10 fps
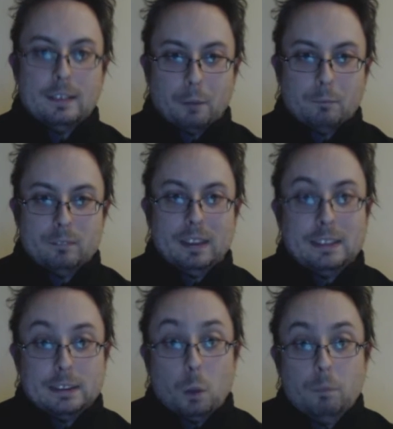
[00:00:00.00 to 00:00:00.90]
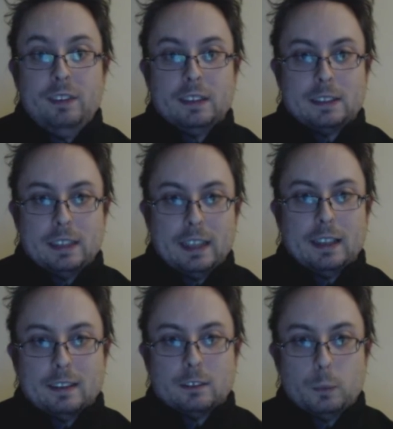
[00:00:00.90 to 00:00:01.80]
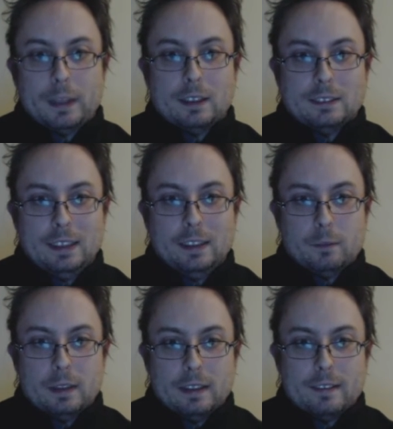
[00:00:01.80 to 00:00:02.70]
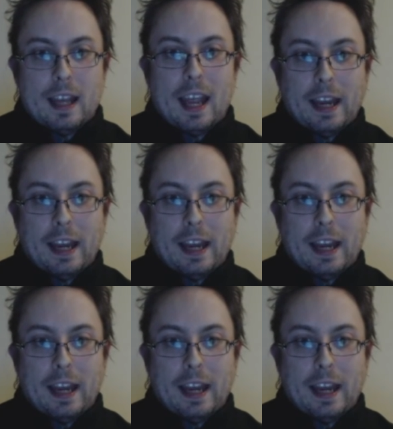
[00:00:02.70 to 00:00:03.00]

Now, it is obvious here that we are dealing with